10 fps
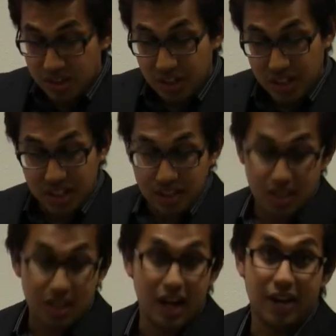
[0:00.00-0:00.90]
Again,
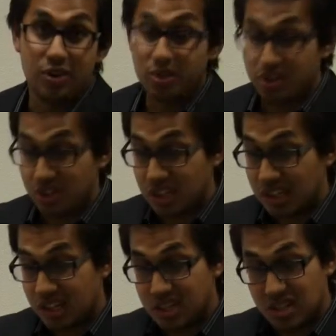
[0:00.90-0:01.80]
higher order
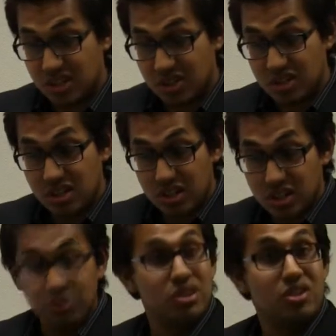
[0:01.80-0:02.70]
thinking skills
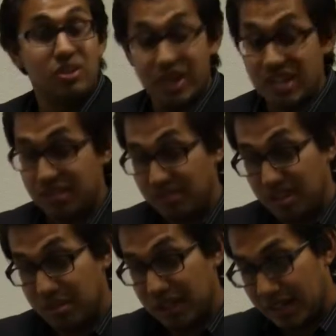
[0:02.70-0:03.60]
with the
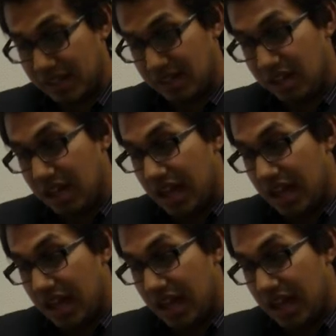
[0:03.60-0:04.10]
creativity behind it.